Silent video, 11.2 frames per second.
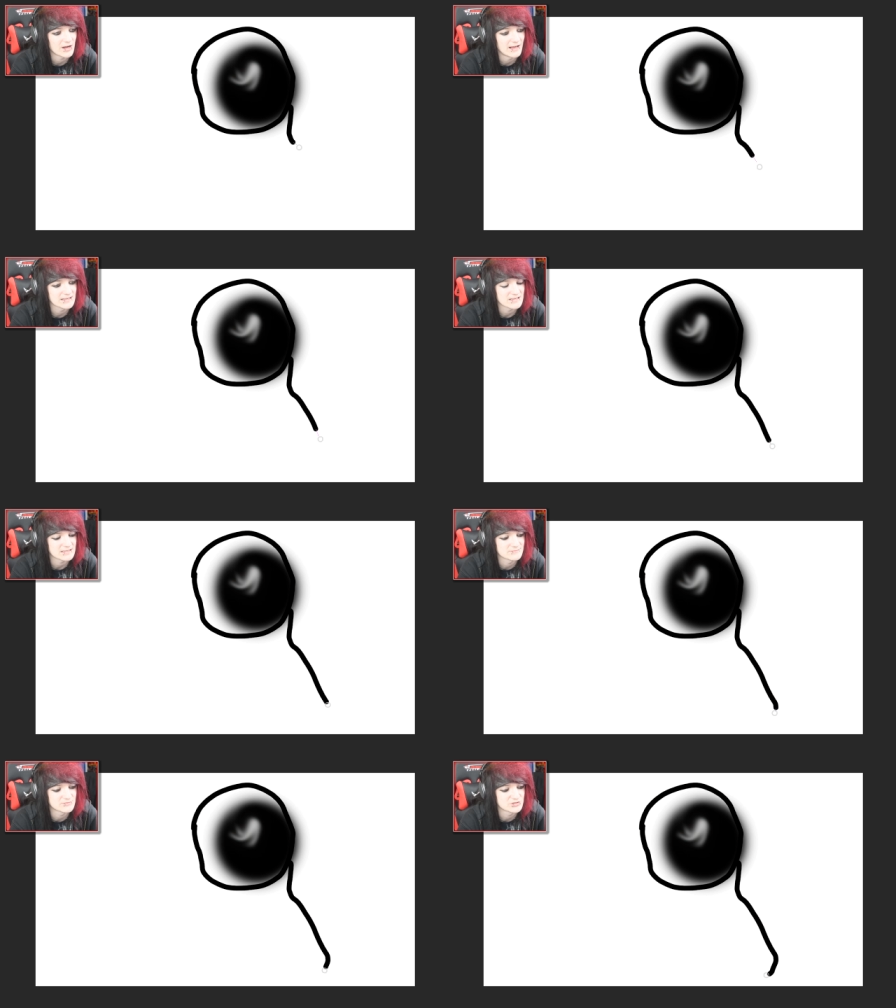Kind of had
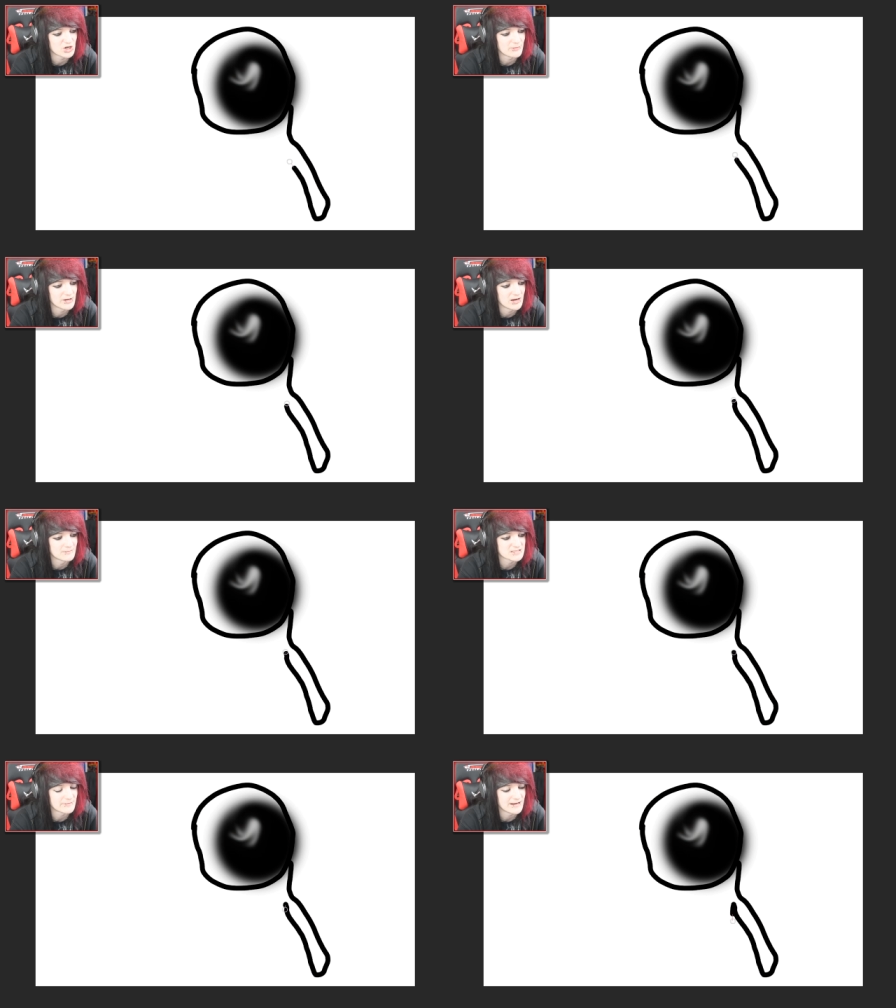like some chubby
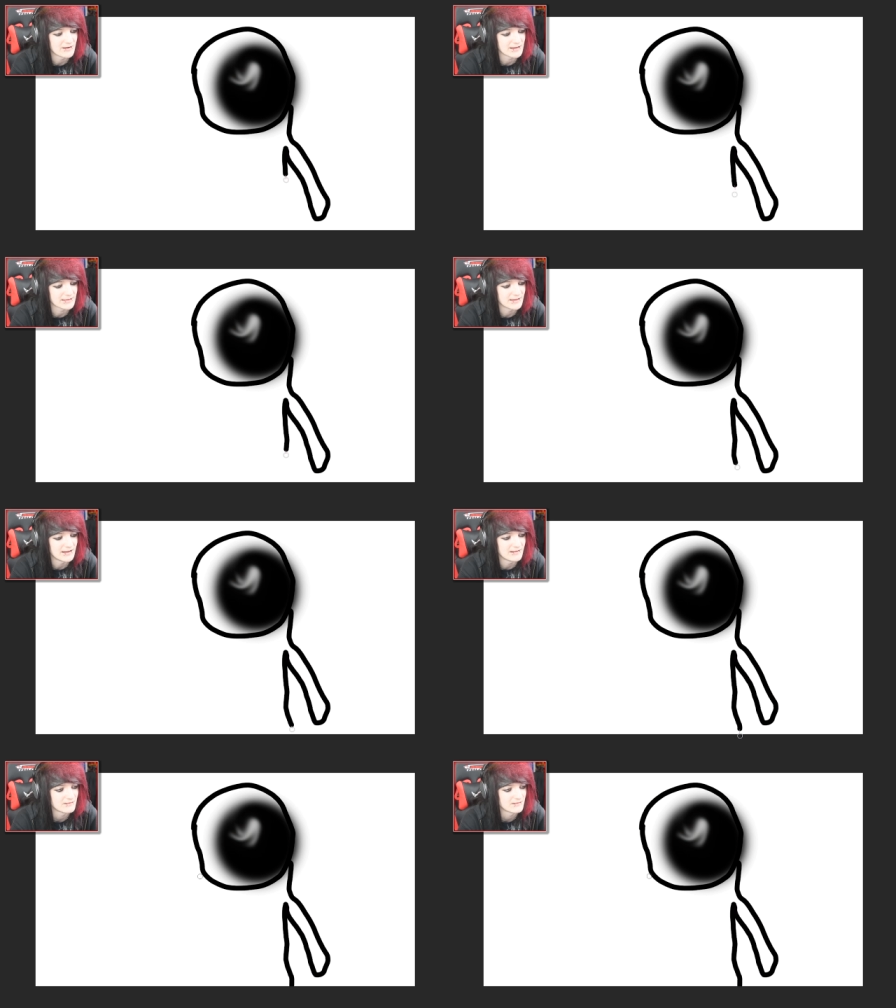arms coming out like
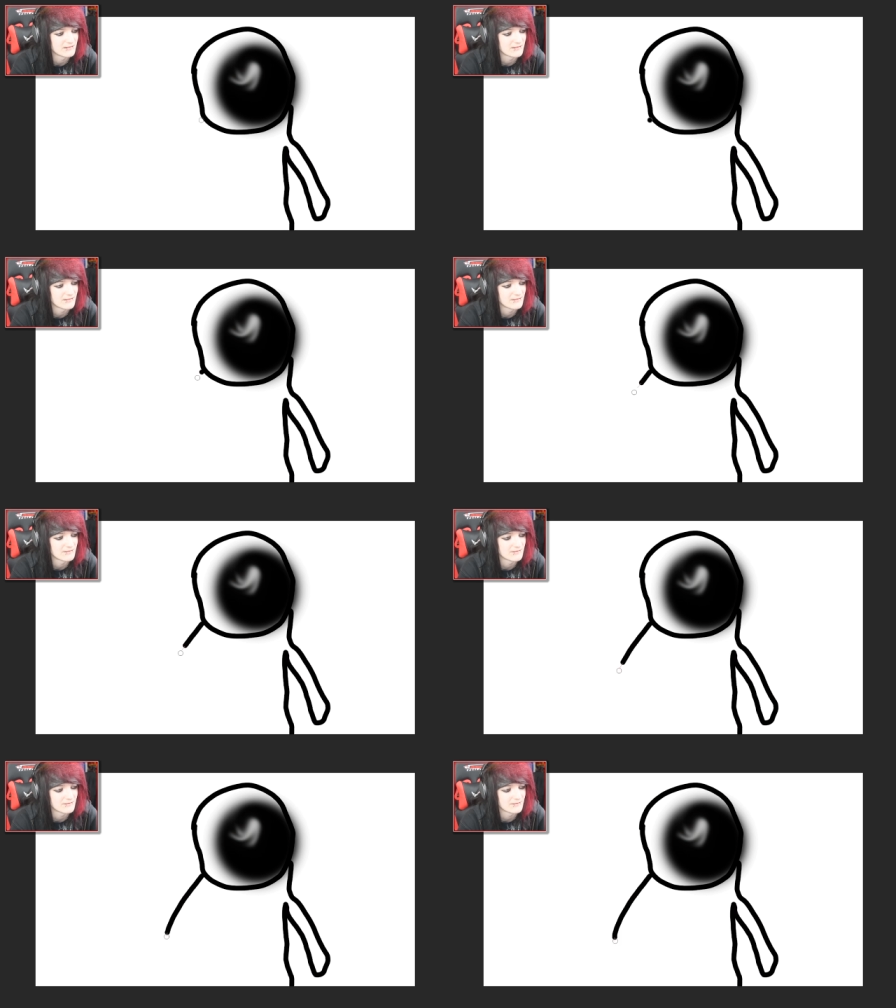that. He's a very
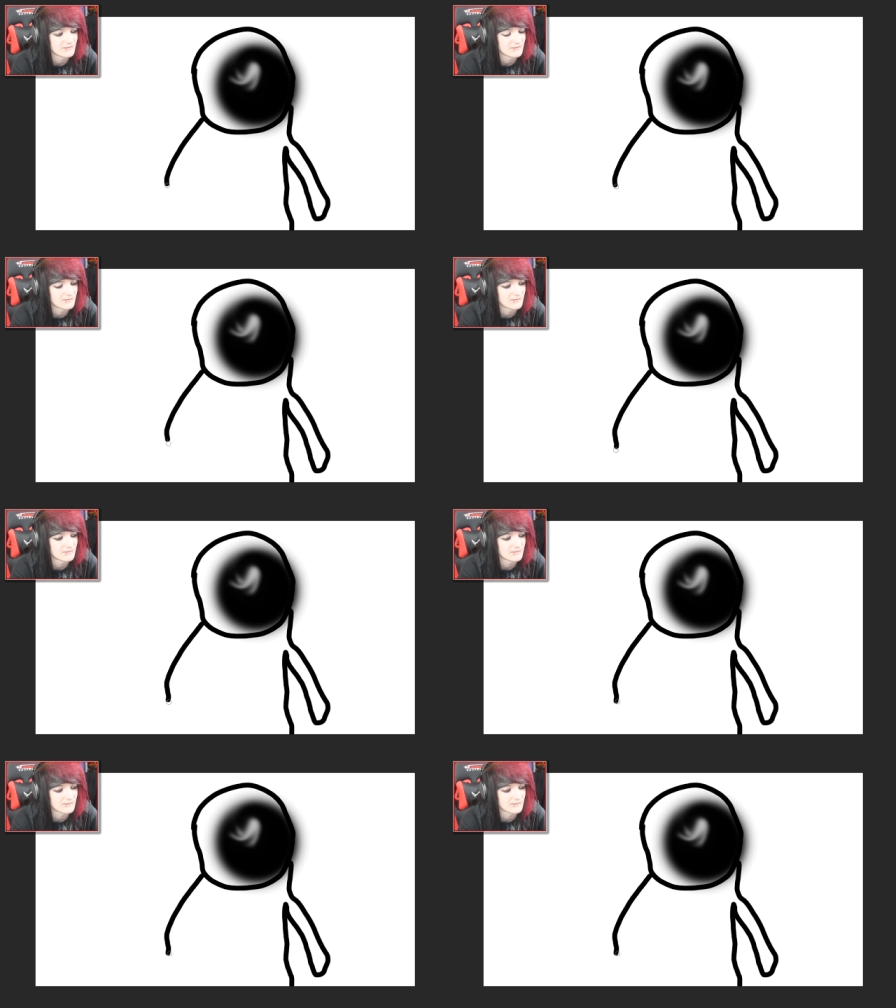skinny boy, wasn't